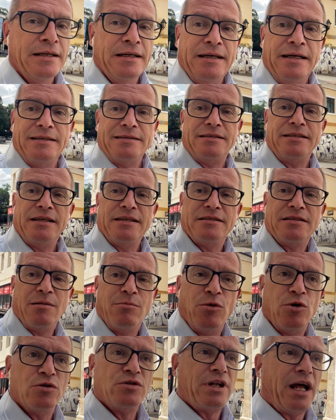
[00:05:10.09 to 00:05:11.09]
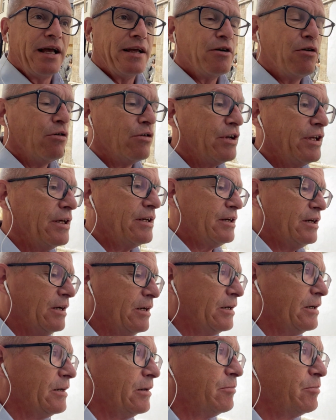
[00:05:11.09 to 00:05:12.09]
And here's the most iconic
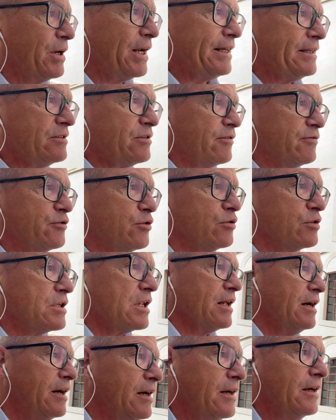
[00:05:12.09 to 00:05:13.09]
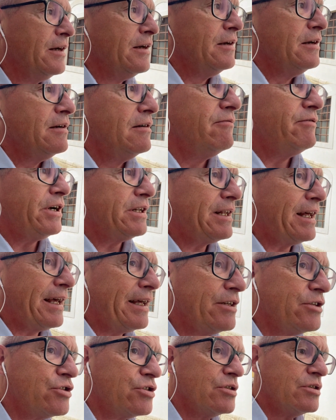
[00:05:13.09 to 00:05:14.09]
place of Tuzla, where the
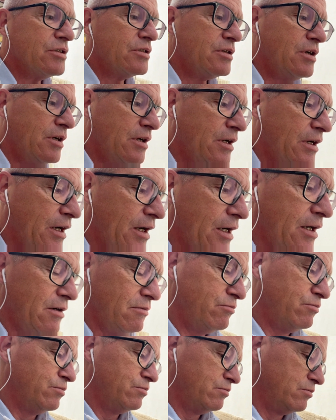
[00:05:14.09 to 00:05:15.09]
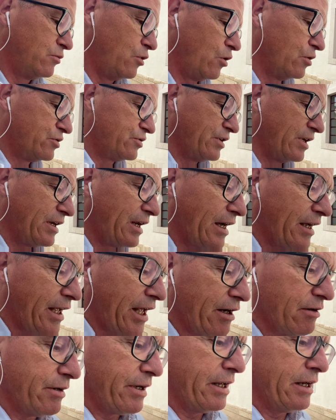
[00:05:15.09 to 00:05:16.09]
ancient
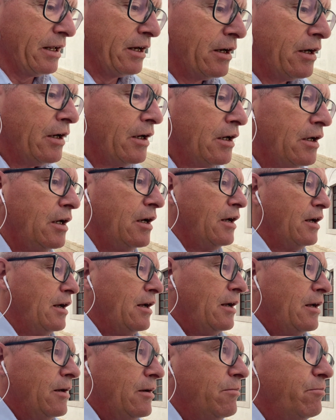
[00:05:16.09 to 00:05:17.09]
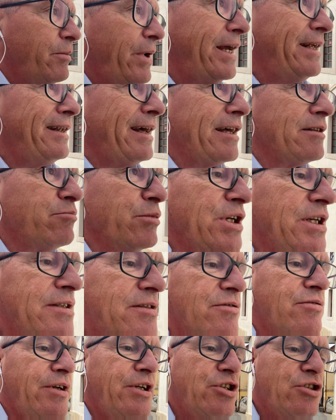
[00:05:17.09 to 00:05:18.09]
Austrian-Hungarian main
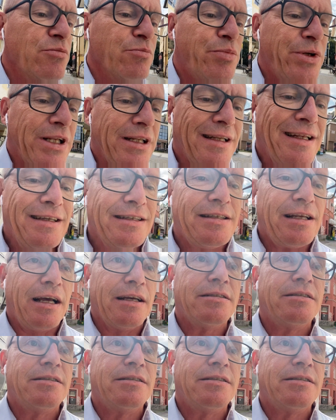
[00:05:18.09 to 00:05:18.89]
administration buildings are